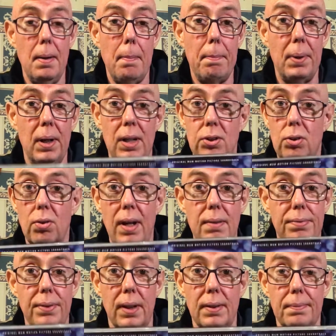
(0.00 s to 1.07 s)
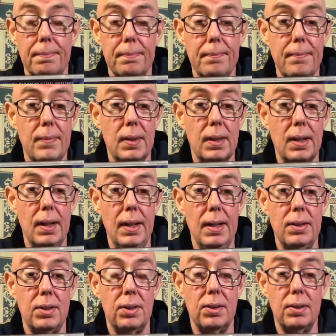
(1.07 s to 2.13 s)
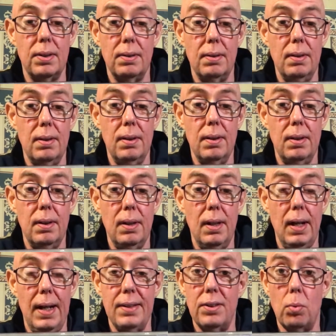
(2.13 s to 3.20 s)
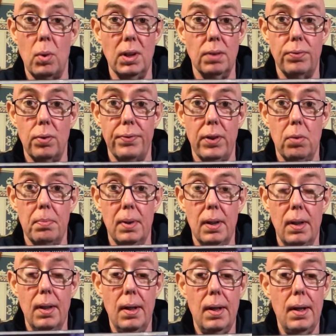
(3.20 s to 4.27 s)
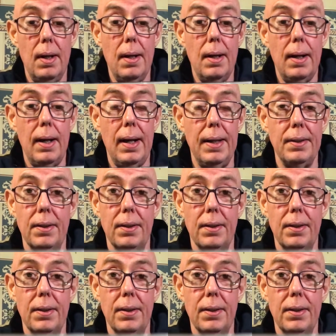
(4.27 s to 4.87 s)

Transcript: But it's great fun. It's a wonderful film, and